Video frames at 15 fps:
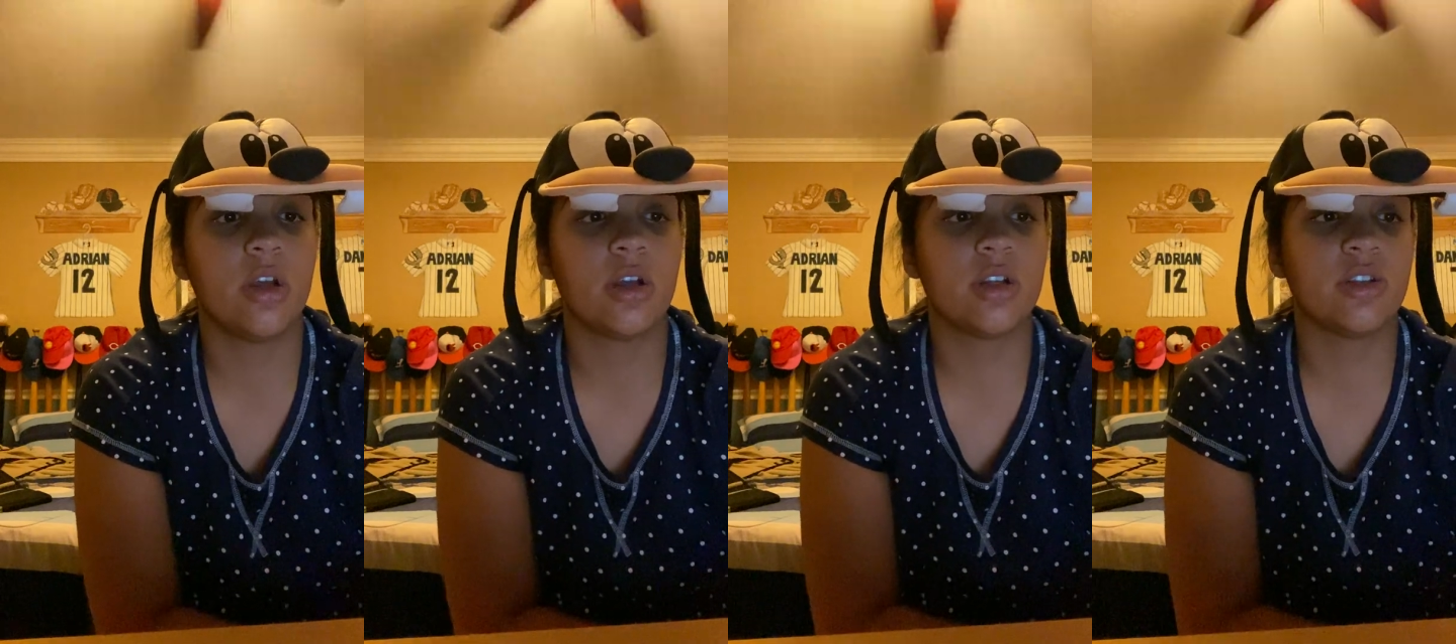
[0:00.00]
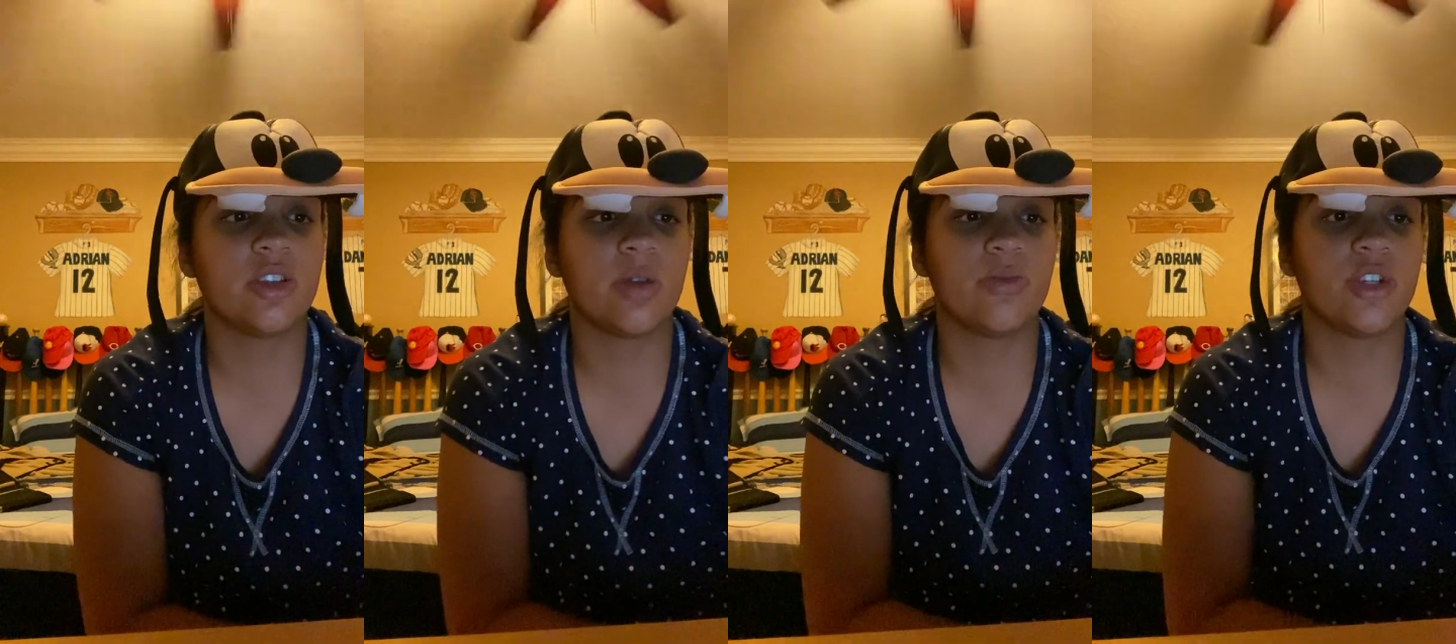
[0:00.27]

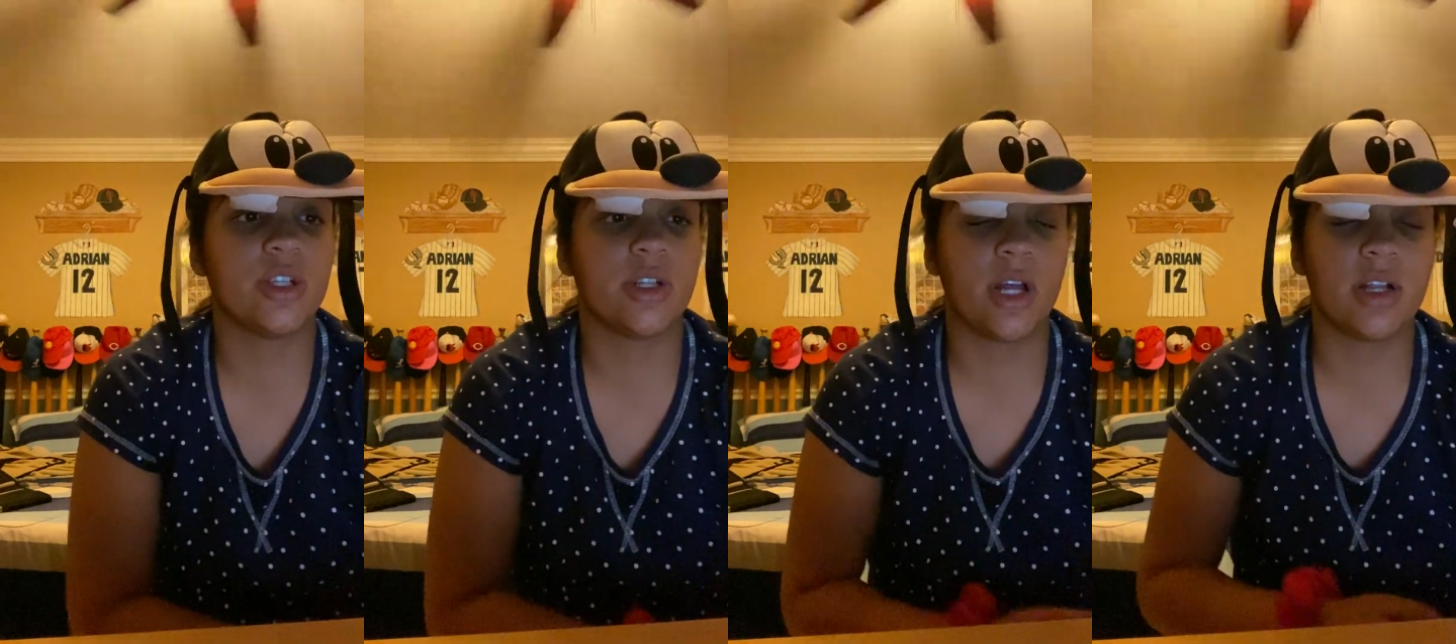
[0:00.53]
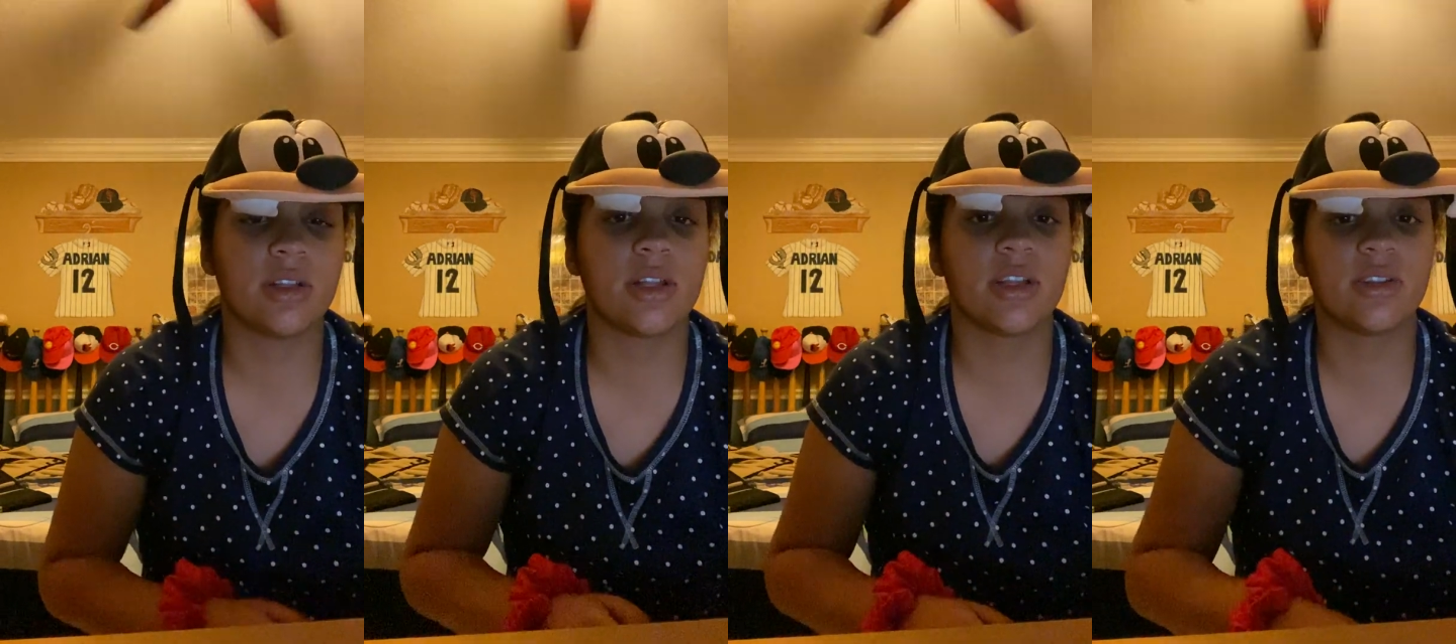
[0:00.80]
consumption in
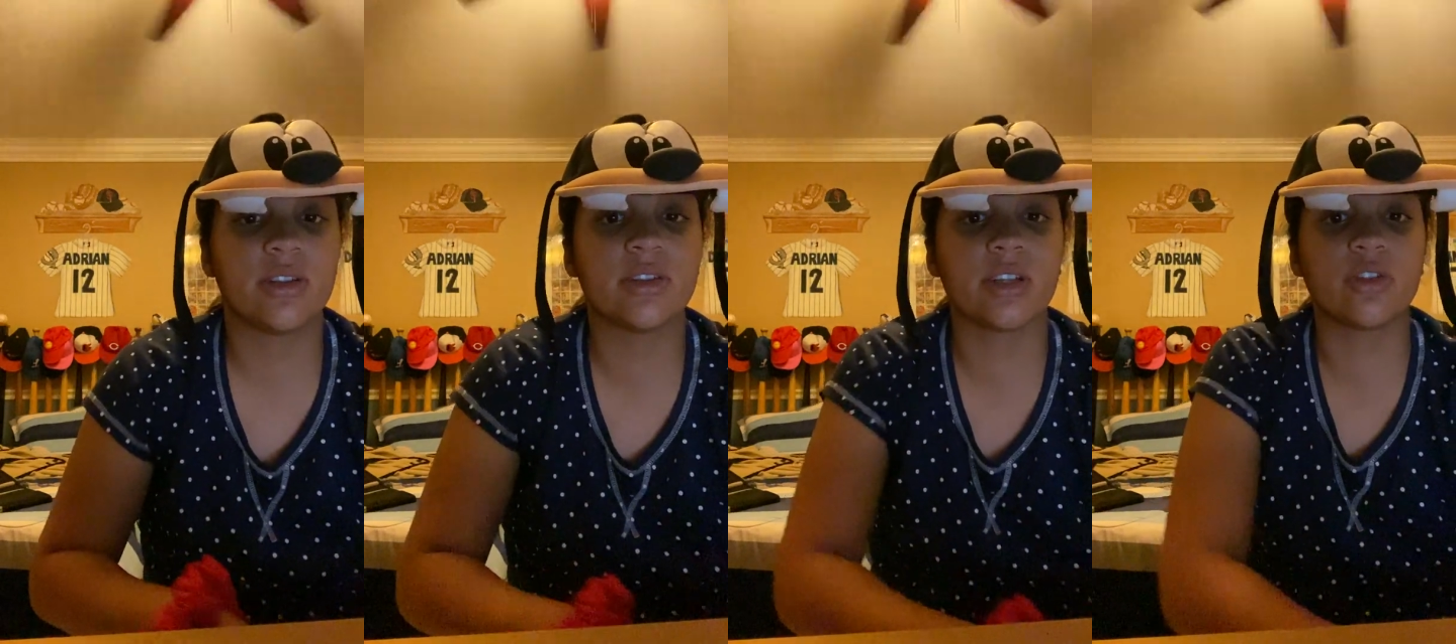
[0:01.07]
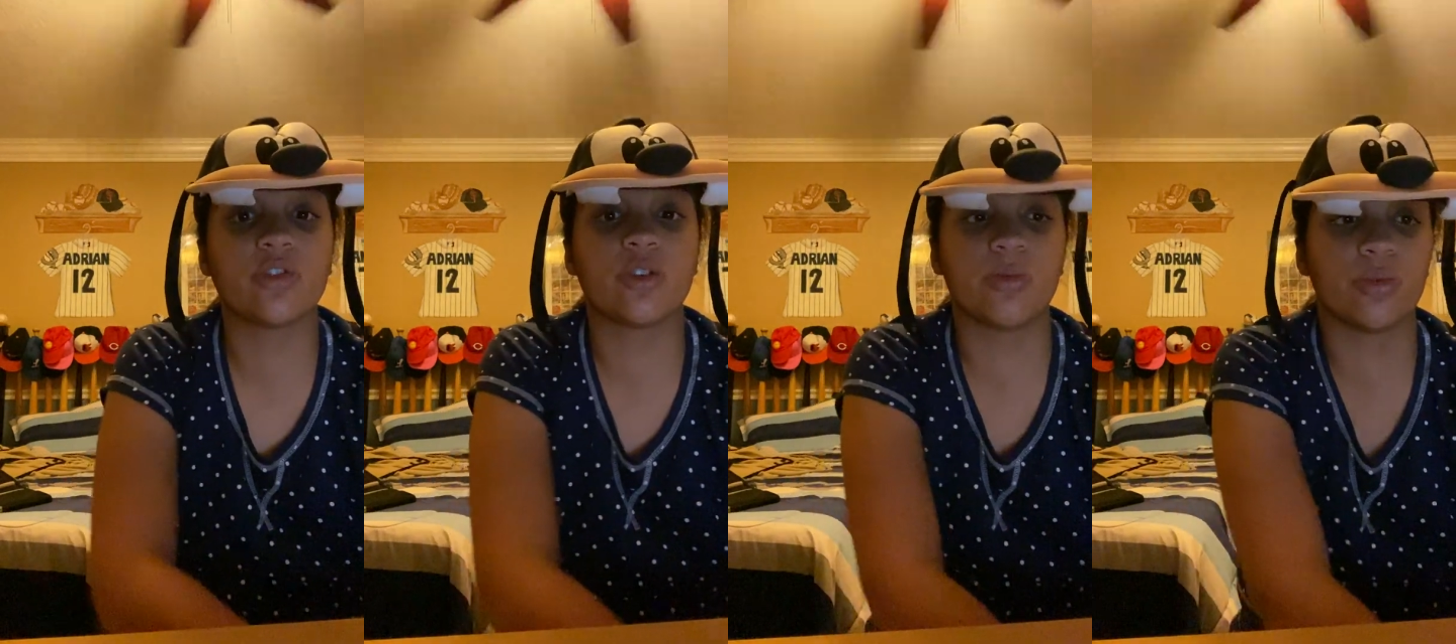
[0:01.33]
adolescents
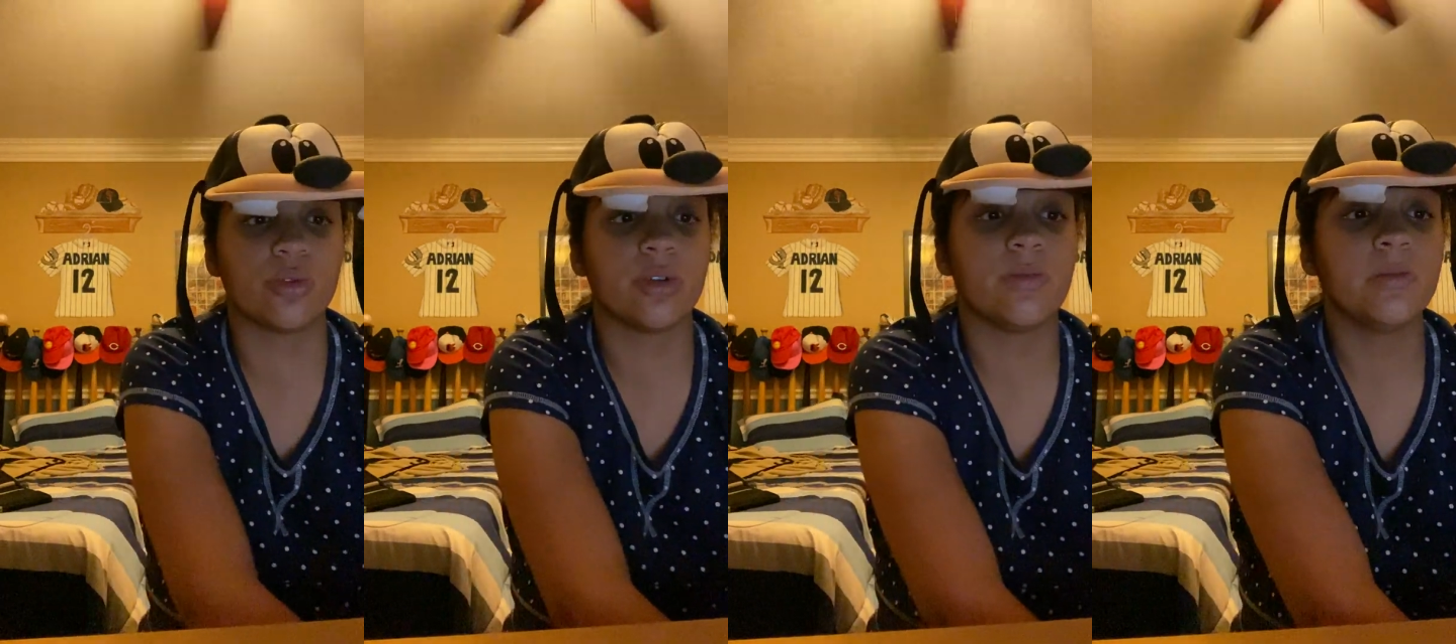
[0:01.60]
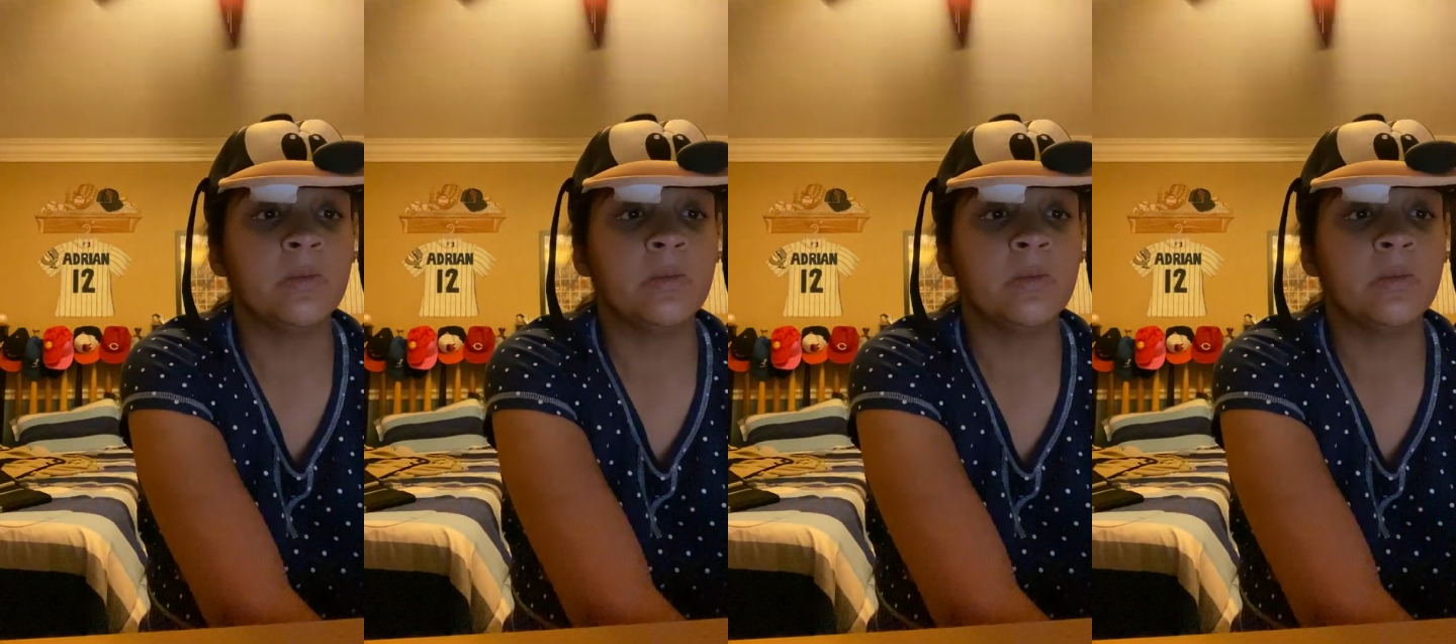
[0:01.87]
has tripled,